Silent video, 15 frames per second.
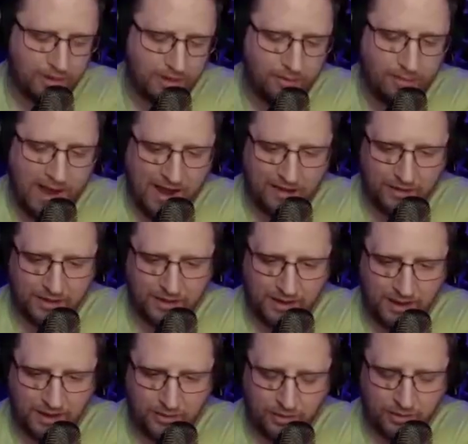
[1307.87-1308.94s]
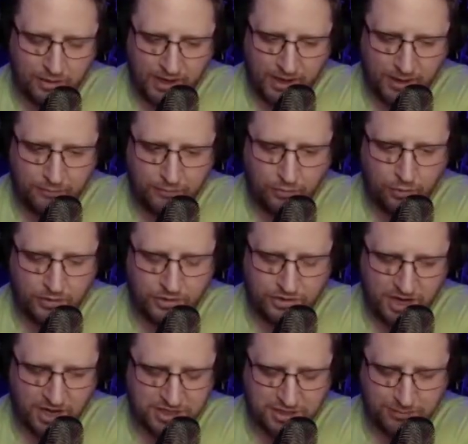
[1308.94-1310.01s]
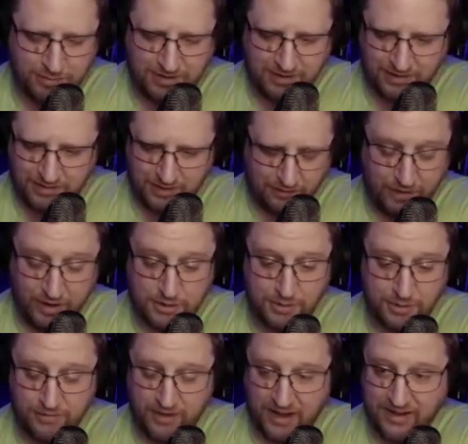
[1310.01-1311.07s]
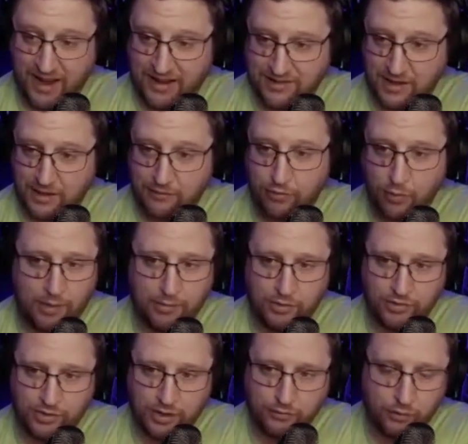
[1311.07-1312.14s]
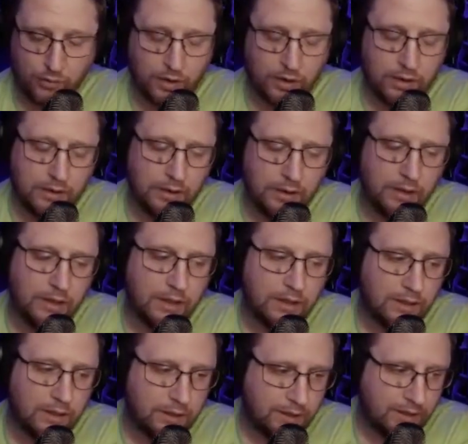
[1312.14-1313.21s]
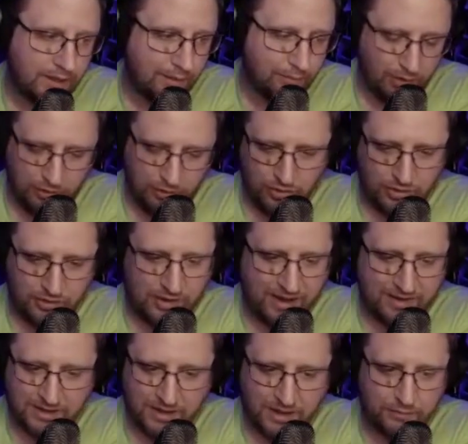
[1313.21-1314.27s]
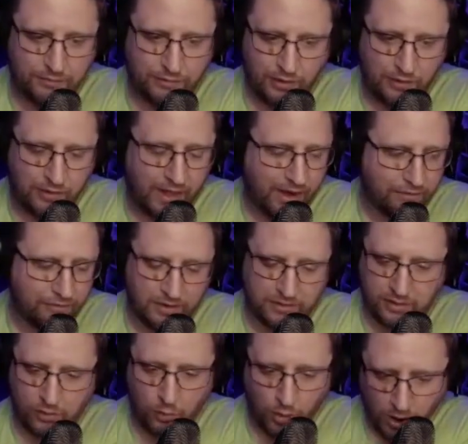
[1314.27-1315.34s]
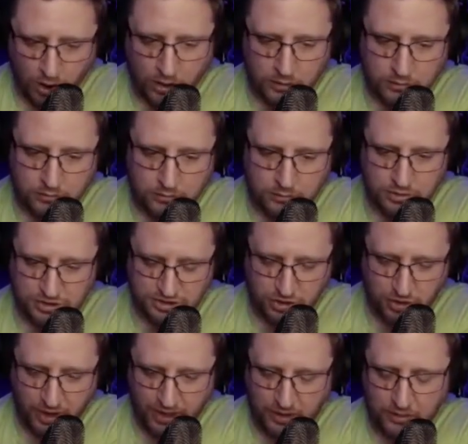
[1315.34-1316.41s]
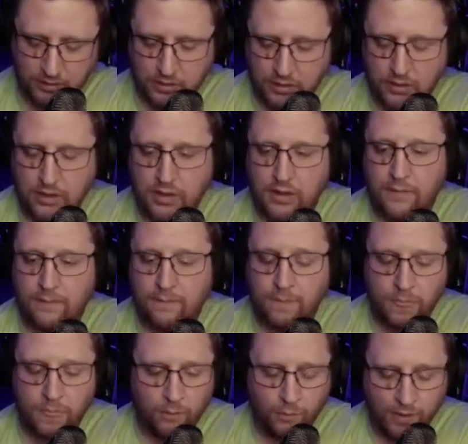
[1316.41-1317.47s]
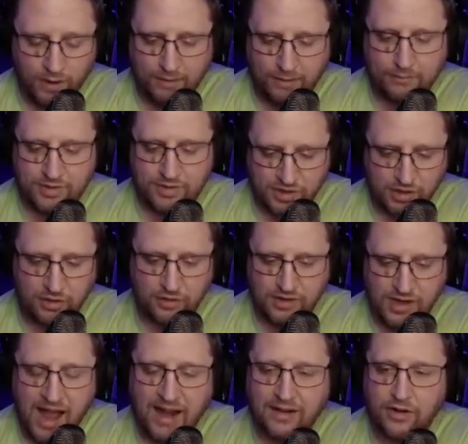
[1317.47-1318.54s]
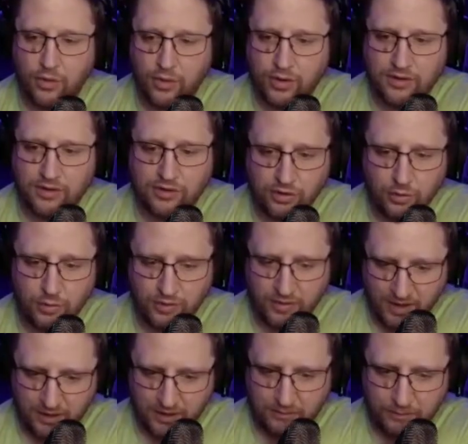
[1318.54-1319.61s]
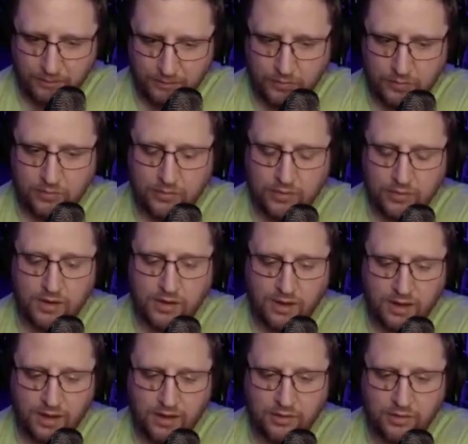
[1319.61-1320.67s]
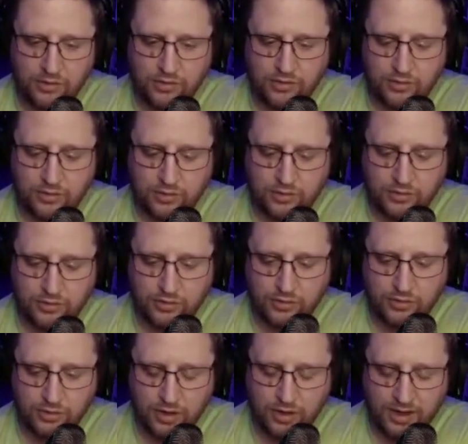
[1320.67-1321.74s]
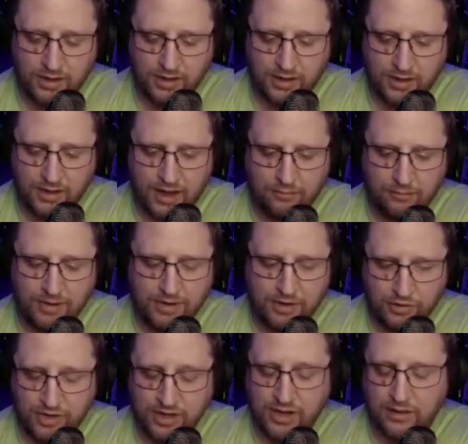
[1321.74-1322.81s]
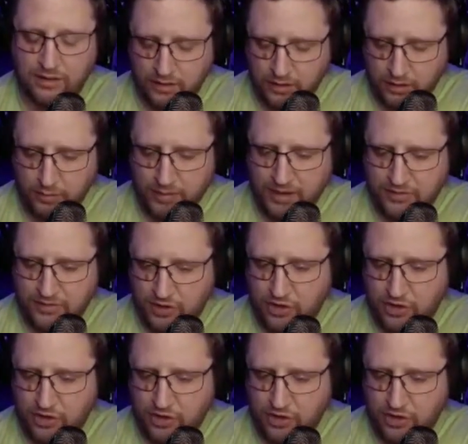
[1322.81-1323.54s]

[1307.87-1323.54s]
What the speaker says: in a pilot at Notre Dame for the ChatGPT stuff, and it's been fantastic for what I'm using it for, and I'm utilizing it for a lot of things at work, which is great. What I'm still not going to do with it is I've been using it a little bit to